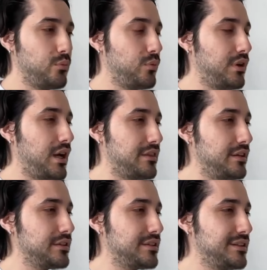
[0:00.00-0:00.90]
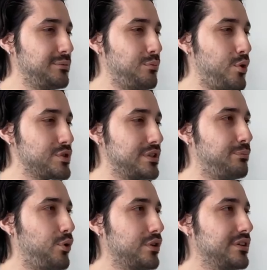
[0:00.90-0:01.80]
I think the most
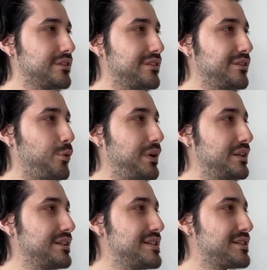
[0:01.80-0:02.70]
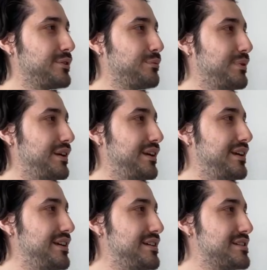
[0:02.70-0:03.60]
important operating system
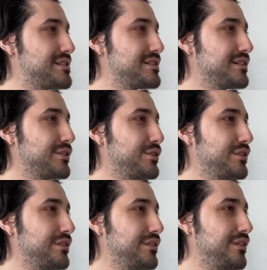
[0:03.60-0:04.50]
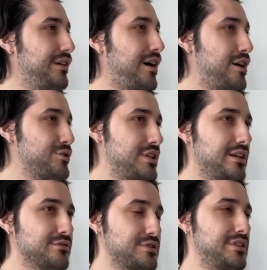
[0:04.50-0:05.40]
is
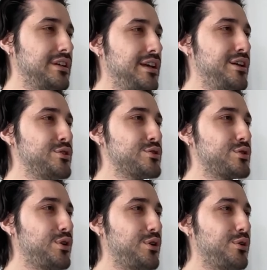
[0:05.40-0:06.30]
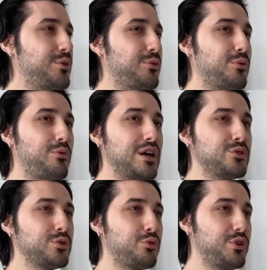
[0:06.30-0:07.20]
ourselves. So why
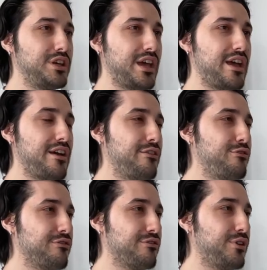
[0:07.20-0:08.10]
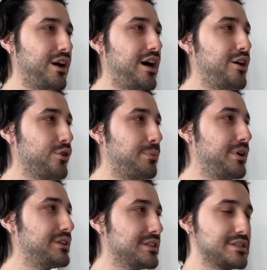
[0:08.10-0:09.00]
don't we have our
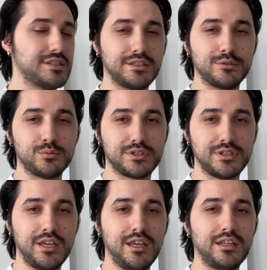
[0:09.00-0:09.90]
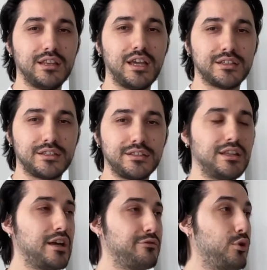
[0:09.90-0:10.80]
operating systems like
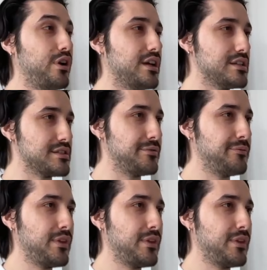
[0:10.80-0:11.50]
LifeOS?